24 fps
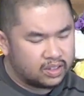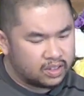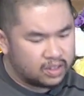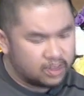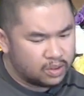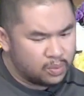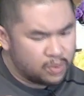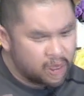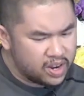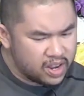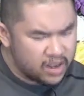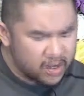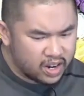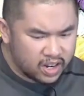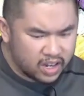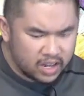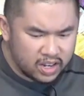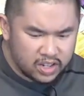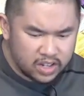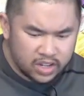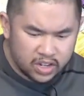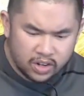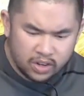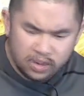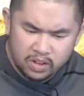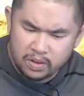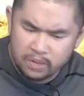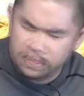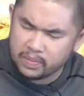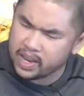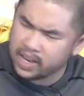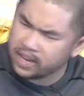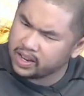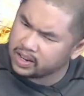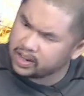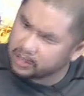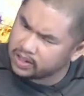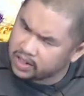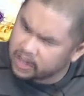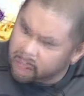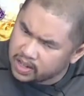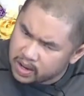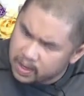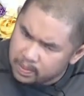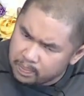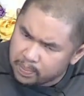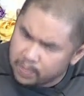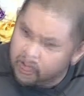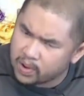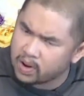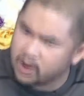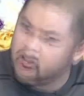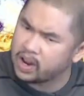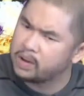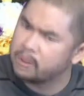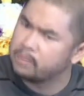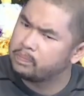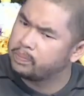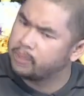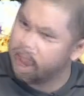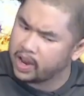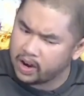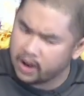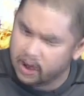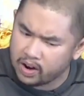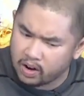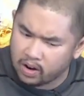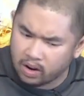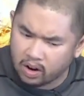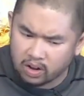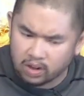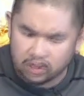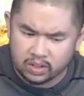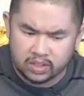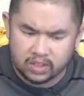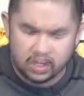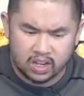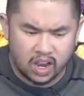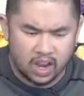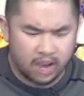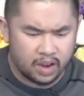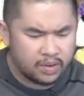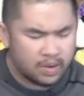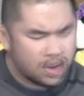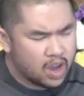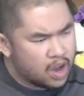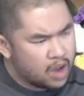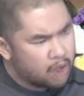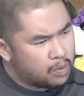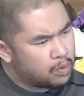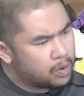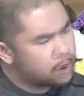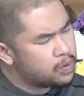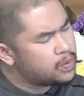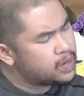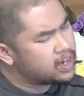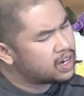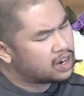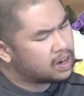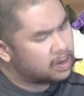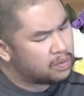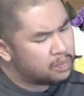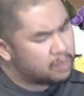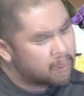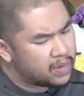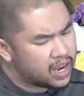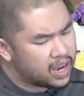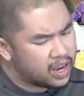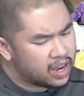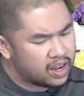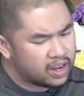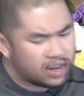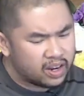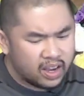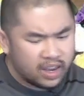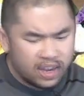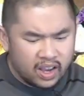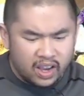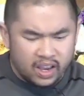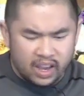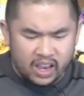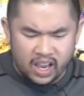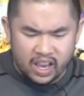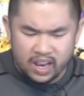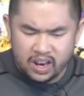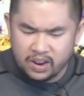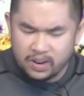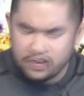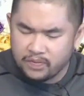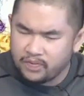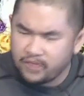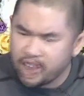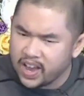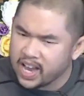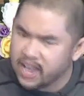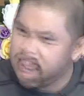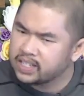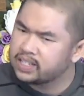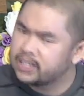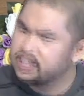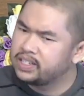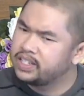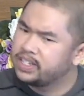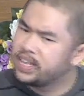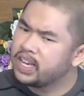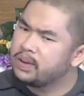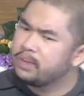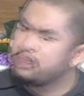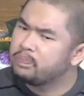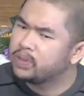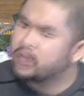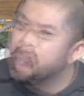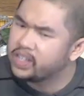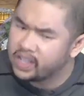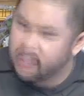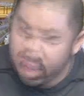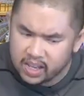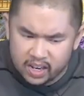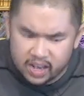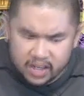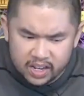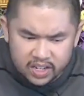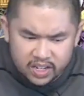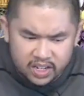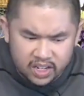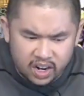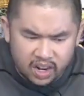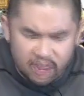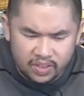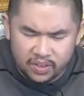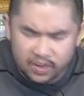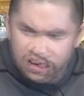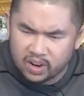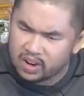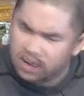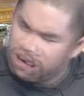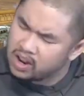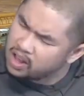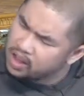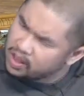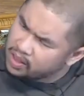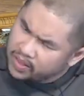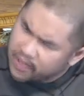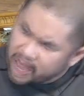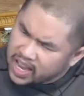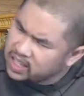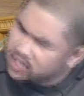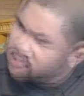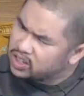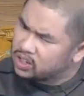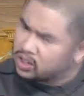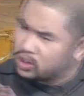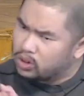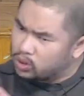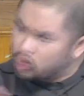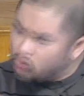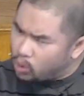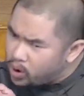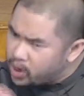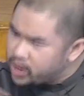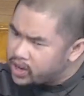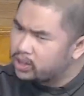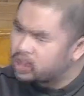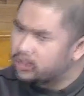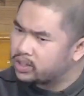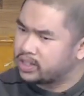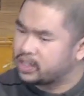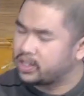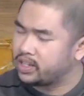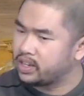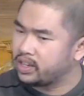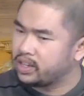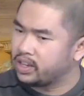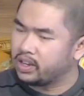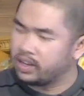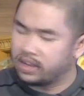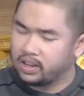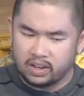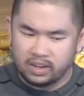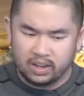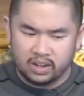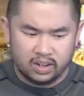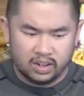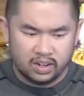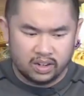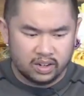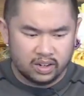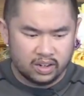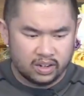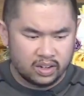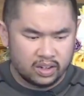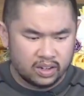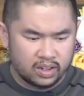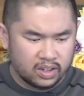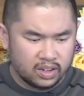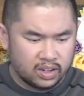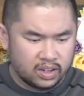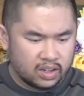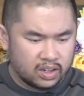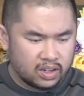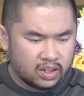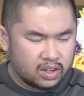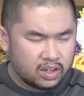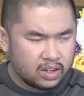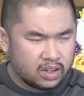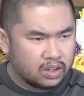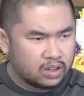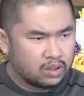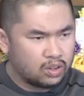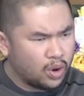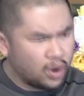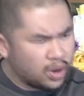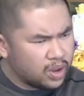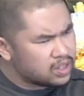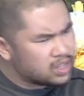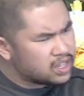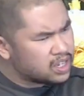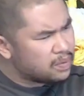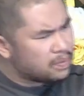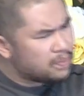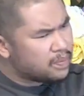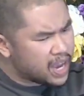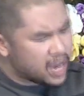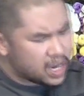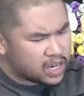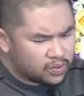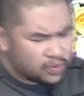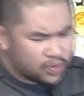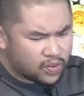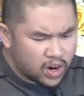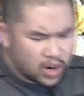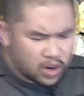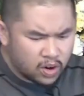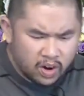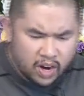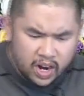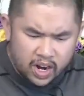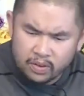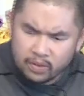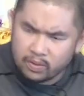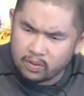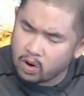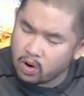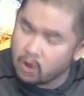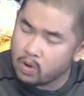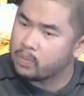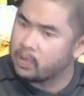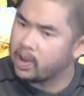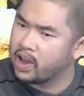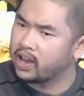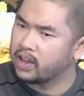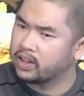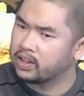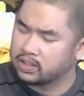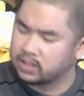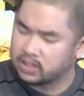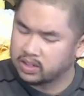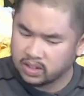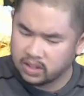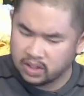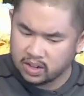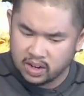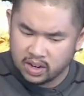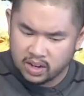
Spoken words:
We need to continually make it deeper and better all the time. When we commit and invest deeply in each other, that's loyalty. Loyalty makes for a great romance.